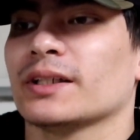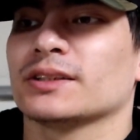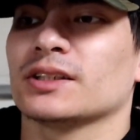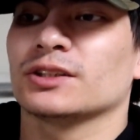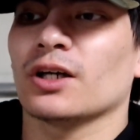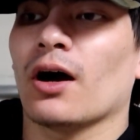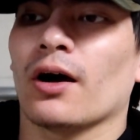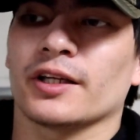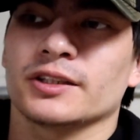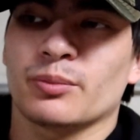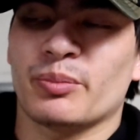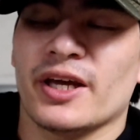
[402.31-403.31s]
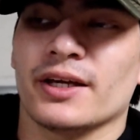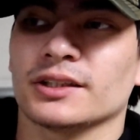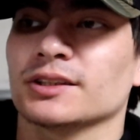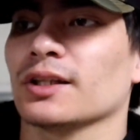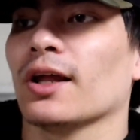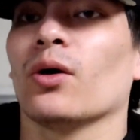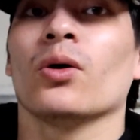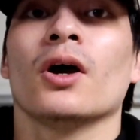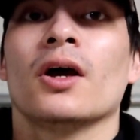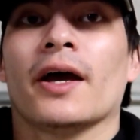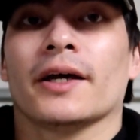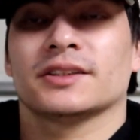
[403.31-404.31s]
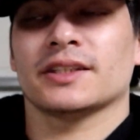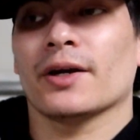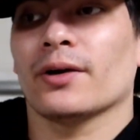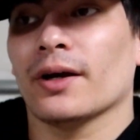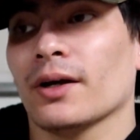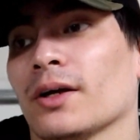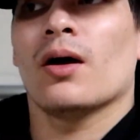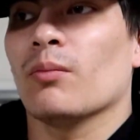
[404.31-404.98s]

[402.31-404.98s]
it's a dog, it's a pig, it's slow, etc.